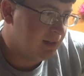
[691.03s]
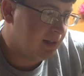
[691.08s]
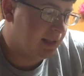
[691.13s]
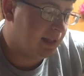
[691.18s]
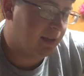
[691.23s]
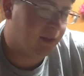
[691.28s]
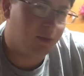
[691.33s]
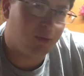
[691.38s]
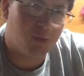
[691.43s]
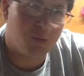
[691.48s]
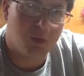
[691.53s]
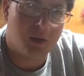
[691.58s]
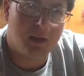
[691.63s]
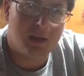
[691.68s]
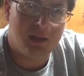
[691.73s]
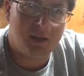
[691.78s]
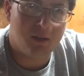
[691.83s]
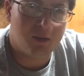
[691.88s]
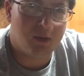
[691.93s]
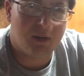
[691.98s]
like a
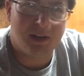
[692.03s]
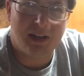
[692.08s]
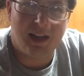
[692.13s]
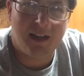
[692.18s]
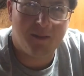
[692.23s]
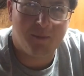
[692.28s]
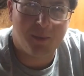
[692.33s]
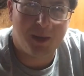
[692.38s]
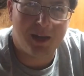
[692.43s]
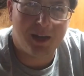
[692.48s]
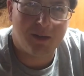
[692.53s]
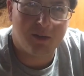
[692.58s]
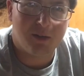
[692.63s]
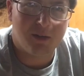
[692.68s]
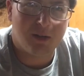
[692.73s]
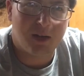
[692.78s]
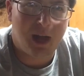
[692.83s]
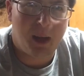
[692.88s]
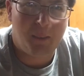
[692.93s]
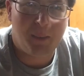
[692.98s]
3.5
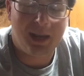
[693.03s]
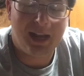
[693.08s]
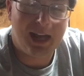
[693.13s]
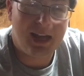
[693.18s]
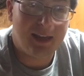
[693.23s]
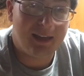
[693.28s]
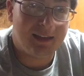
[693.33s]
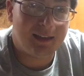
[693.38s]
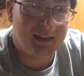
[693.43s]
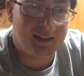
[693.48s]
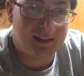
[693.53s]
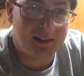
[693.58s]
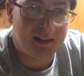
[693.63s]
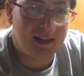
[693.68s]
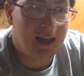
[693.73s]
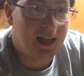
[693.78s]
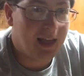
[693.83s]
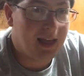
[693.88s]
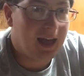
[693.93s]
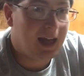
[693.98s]
pounder. I mean I
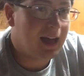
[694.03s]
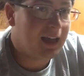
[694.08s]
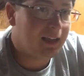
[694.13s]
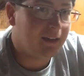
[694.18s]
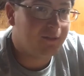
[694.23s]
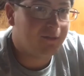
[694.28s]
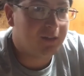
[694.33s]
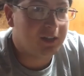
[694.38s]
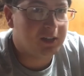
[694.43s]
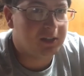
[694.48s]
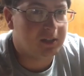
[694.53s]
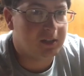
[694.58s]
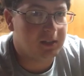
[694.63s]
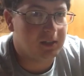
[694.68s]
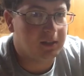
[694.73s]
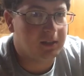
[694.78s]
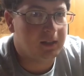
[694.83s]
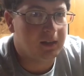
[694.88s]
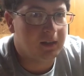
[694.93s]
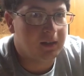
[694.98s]
ain't fished
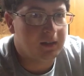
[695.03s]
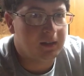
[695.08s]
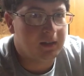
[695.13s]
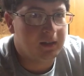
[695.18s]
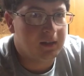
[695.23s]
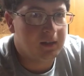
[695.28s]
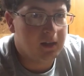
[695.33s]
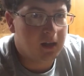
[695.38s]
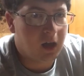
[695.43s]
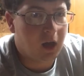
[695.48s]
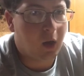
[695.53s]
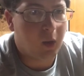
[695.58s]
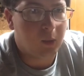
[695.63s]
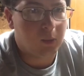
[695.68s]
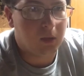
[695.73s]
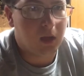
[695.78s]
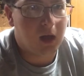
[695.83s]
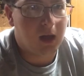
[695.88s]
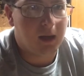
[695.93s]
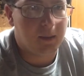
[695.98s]
it a
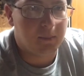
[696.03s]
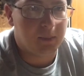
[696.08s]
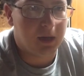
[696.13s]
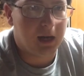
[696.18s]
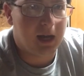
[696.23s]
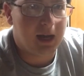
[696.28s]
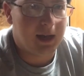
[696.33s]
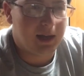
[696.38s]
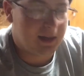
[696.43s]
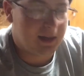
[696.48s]
whole lot, but I